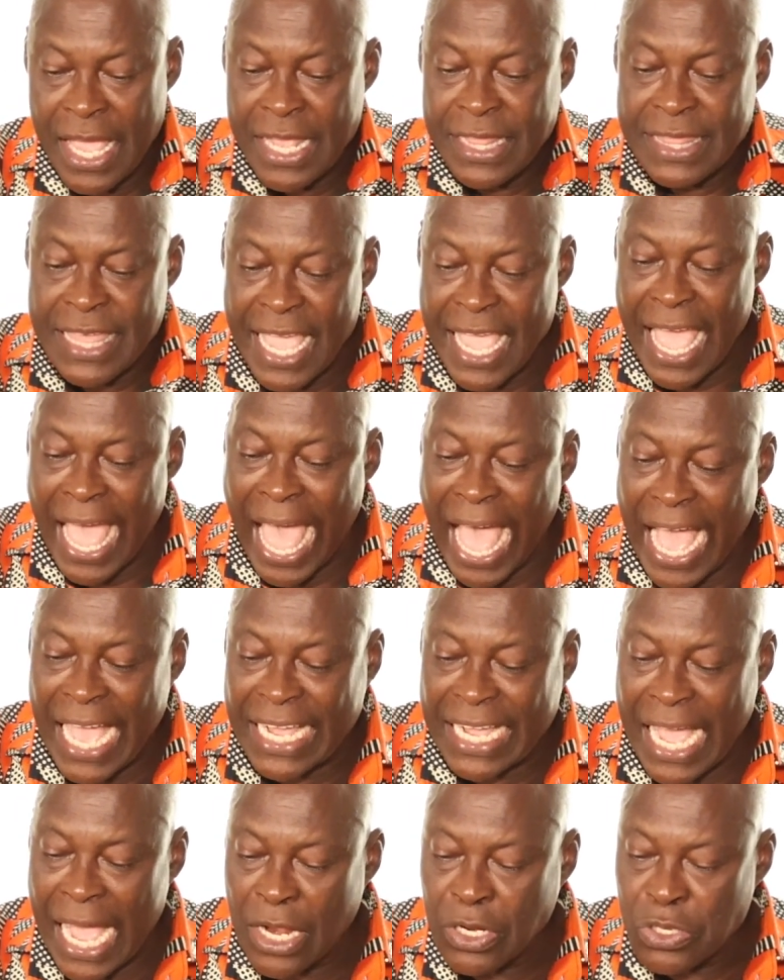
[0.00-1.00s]
They
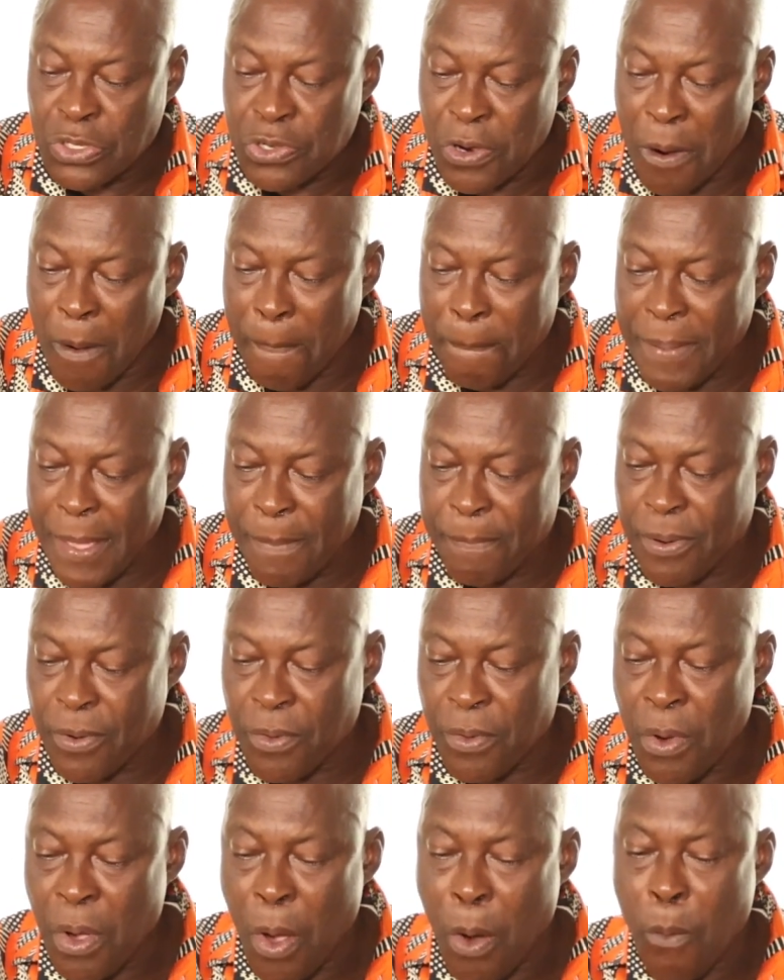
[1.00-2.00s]
are can-do
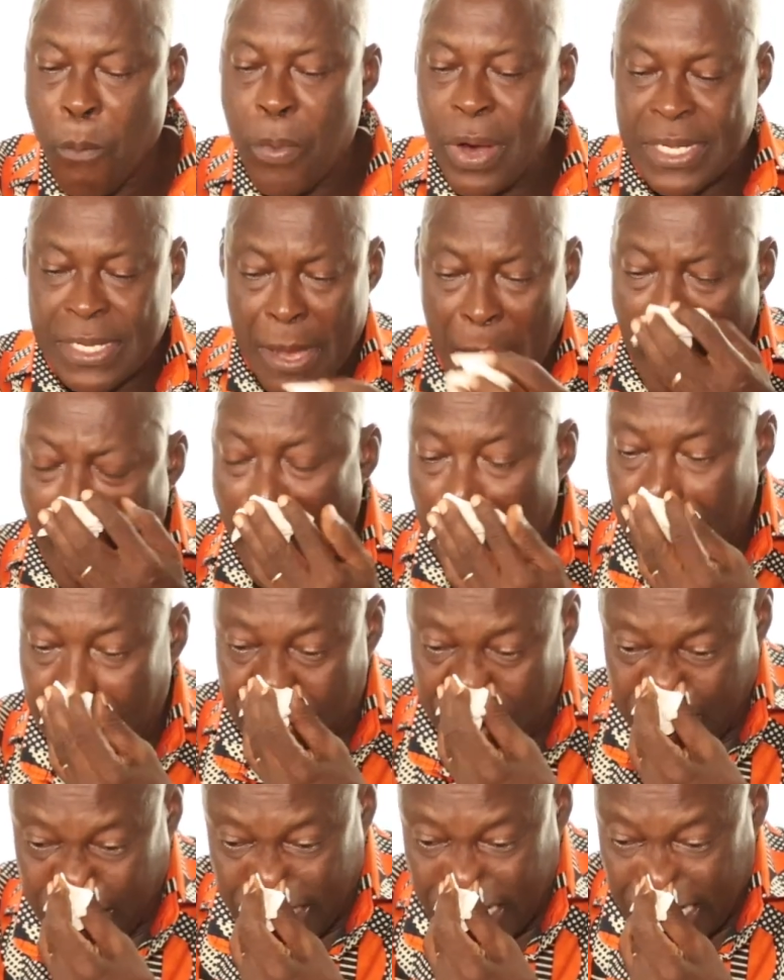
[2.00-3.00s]
people with a
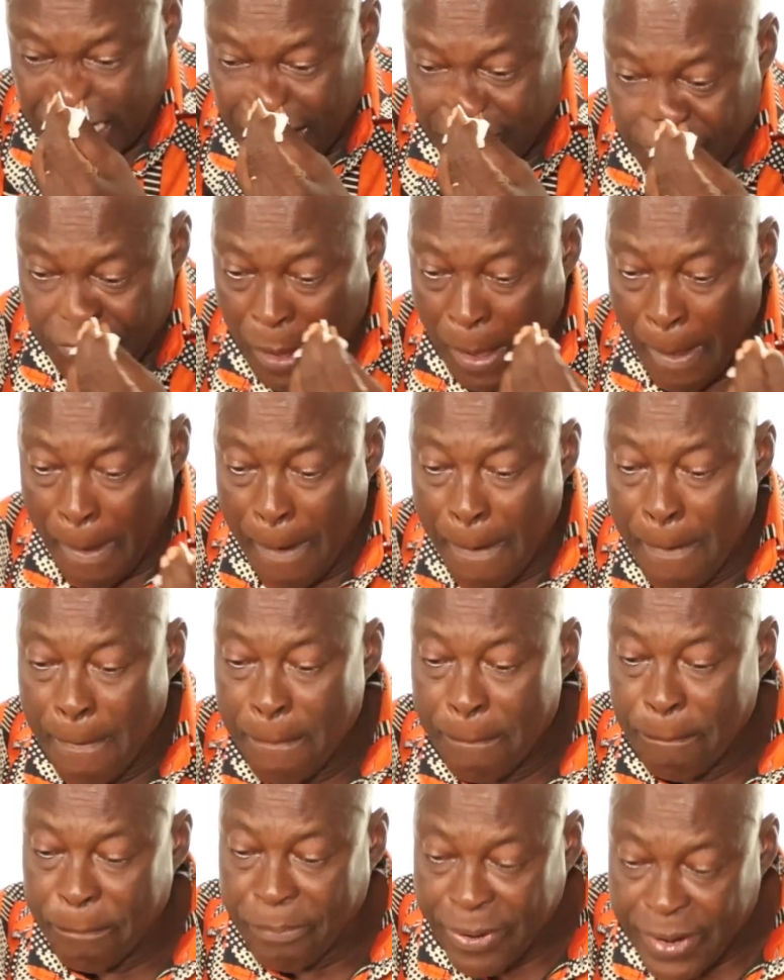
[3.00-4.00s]
positive
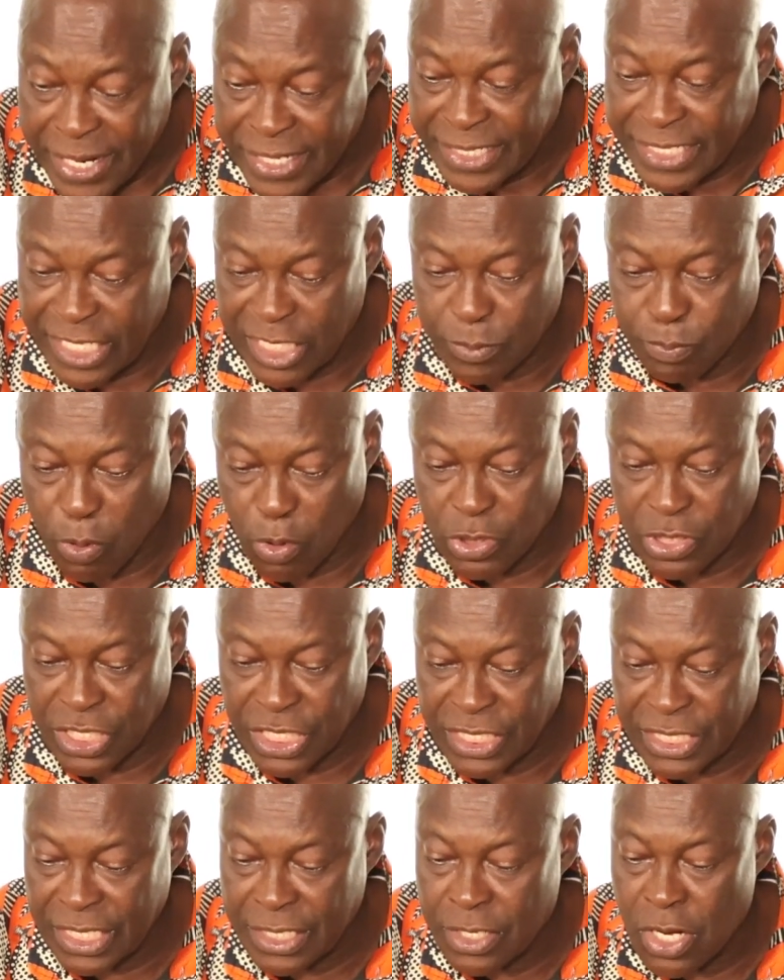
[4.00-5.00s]

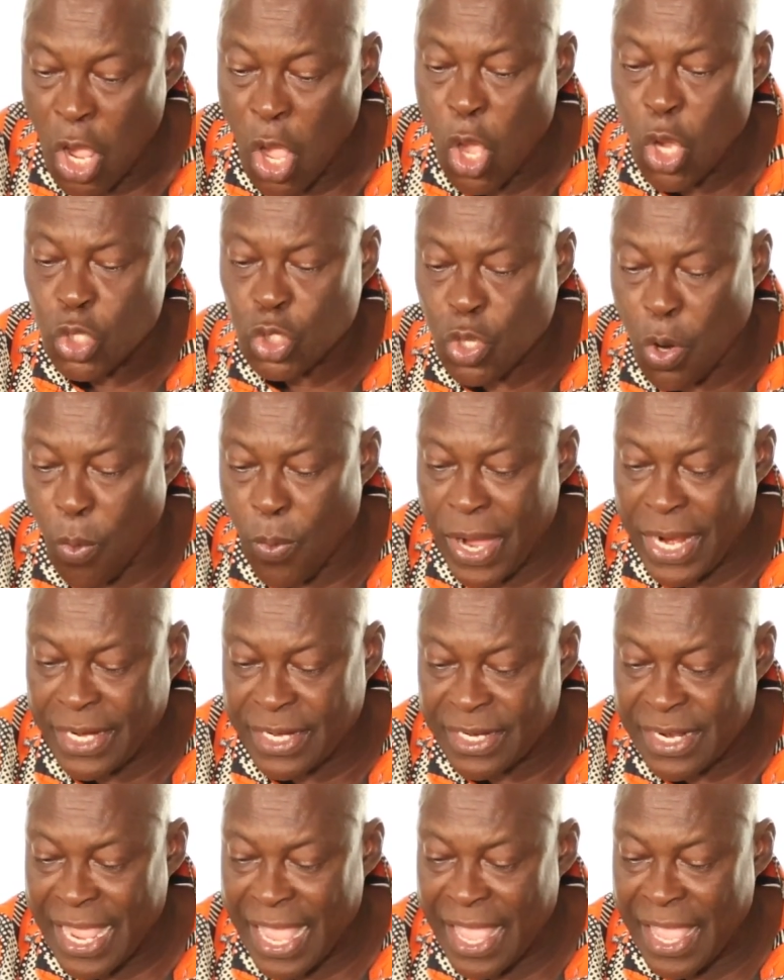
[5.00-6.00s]
predisposition toward